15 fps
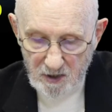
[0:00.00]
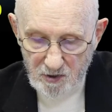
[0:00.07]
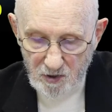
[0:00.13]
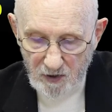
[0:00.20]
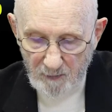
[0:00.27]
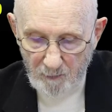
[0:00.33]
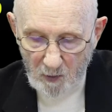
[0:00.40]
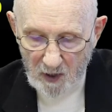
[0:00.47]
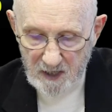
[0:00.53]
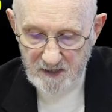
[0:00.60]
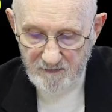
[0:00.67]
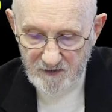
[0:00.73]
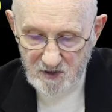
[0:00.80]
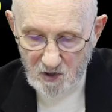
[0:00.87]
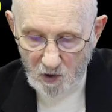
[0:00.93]
to the
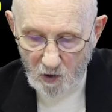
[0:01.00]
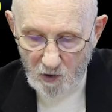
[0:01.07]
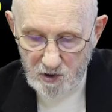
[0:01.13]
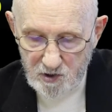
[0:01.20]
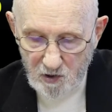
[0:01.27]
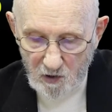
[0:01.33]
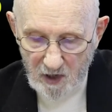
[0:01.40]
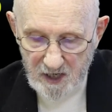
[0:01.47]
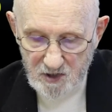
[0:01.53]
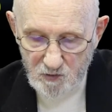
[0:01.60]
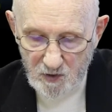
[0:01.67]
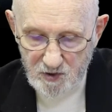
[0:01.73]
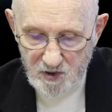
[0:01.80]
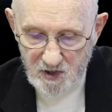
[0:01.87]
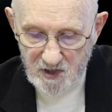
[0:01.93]
praise of His glorious grace,
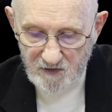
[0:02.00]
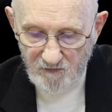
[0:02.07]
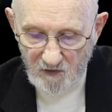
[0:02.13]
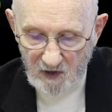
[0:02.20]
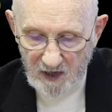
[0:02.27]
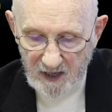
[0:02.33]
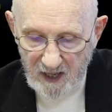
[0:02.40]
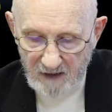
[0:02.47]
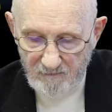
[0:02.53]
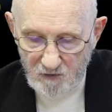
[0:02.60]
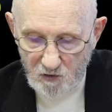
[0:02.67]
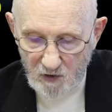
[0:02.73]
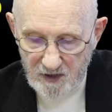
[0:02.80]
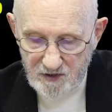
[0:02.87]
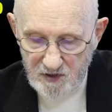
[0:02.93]
which He has freely given
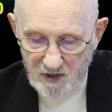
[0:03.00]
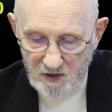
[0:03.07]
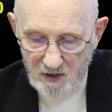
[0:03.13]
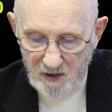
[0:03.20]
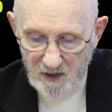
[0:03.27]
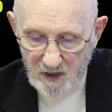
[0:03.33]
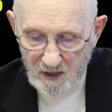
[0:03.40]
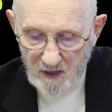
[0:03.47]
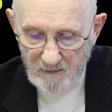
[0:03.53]
to us in